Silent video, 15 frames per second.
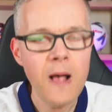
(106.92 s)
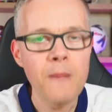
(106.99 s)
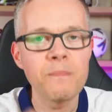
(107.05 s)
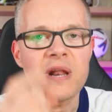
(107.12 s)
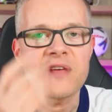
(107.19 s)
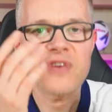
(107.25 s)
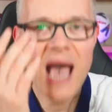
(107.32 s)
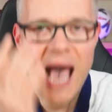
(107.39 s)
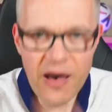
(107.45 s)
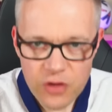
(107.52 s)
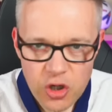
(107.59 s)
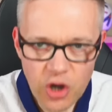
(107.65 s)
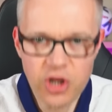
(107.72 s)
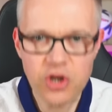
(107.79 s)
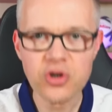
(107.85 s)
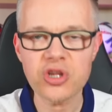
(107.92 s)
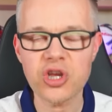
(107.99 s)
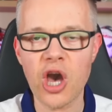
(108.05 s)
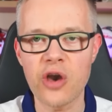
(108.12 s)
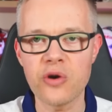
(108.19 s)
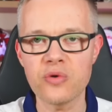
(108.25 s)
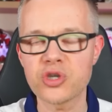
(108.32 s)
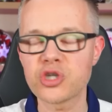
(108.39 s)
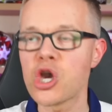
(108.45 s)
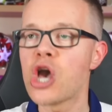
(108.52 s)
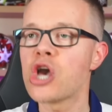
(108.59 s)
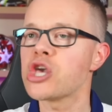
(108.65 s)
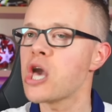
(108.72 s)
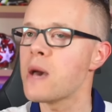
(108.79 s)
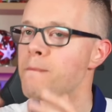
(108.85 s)
But if you haven't got a good coach,
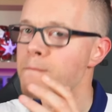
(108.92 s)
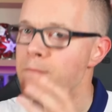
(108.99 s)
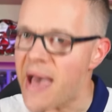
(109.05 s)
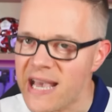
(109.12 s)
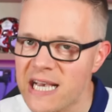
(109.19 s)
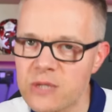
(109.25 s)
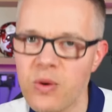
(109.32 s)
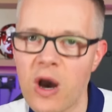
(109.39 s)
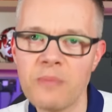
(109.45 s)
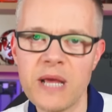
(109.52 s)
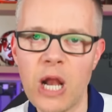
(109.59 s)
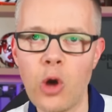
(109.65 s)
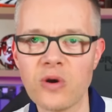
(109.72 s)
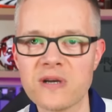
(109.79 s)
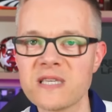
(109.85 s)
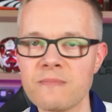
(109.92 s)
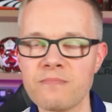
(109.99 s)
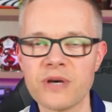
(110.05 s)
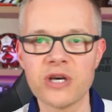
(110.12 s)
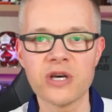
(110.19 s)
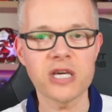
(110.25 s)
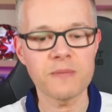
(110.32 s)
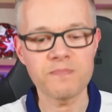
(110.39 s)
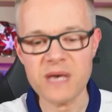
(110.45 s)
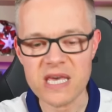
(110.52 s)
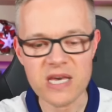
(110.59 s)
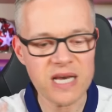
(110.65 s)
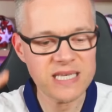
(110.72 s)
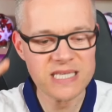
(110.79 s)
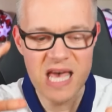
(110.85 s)
you may as well be Luxembourg,
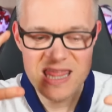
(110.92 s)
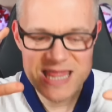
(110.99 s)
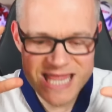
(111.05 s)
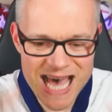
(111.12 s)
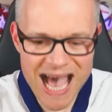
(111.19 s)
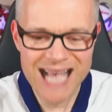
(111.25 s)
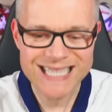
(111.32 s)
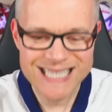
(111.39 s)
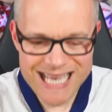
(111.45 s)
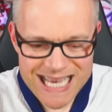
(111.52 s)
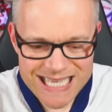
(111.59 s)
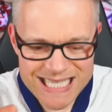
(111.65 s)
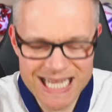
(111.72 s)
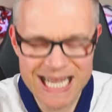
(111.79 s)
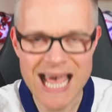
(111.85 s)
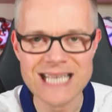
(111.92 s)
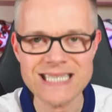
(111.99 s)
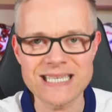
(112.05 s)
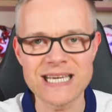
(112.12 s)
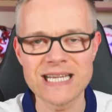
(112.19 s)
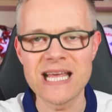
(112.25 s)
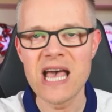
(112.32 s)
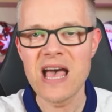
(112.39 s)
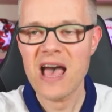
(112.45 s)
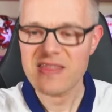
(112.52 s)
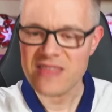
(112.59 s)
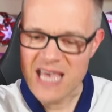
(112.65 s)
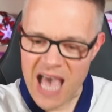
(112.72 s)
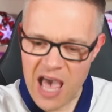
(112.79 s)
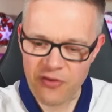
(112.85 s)
because that is the lesson.
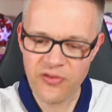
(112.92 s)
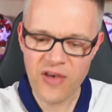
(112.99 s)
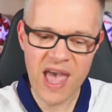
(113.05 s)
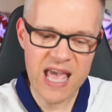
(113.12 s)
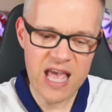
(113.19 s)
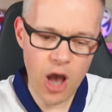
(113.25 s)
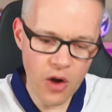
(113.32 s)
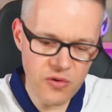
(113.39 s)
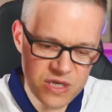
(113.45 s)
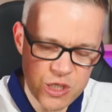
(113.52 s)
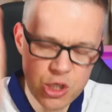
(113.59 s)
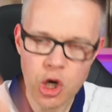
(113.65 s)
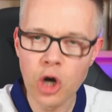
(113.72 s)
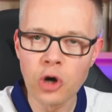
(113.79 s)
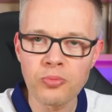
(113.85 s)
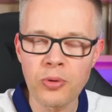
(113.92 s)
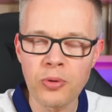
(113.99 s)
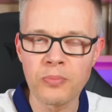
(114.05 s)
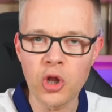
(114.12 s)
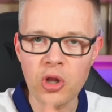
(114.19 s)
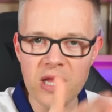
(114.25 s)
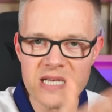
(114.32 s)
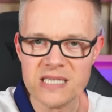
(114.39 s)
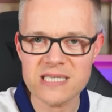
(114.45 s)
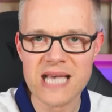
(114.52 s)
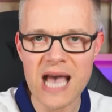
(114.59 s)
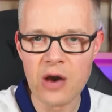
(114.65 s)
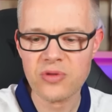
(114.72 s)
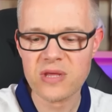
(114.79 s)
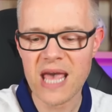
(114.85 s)
The FA are as culpable as
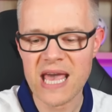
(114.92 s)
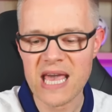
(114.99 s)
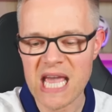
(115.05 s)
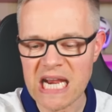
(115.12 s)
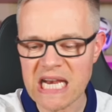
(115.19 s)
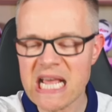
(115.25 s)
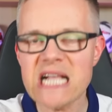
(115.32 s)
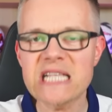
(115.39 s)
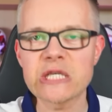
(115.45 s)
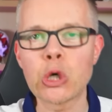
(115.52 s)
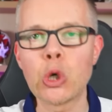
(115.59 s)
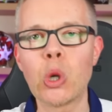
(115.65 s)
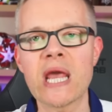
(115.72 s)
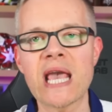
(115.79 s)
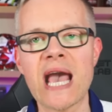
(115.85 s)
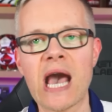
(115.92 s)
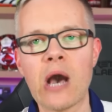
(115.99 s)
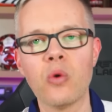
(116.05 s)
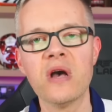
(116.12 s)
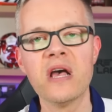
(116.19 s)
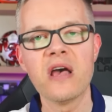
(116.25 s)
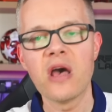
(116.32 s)
Southgate. It needs calling out.